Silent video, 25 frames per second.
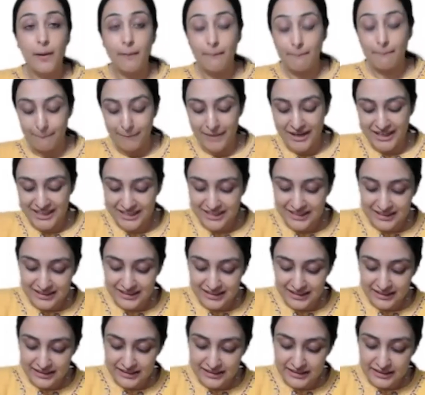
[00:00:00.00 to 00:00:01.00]

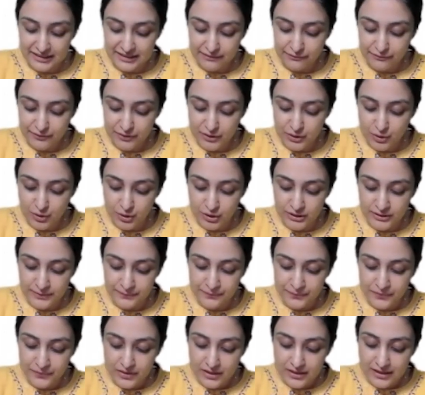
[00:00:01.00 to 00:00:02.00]
metallencephalon
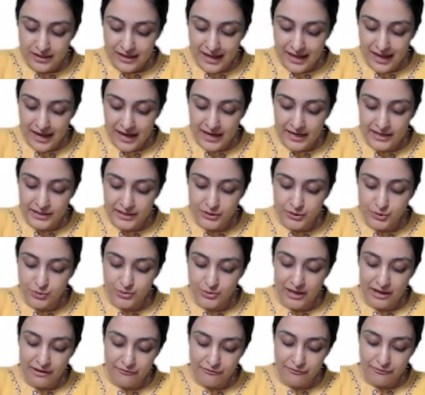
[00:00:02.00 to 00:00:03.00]
and you
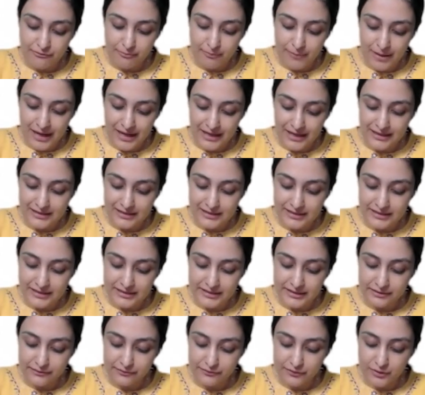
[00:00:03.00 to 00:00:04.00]
have
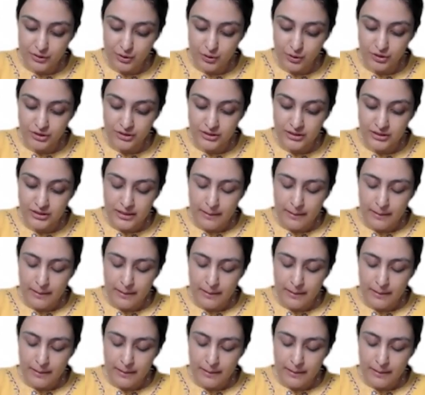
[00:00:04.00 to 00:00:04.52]
myelencephalon.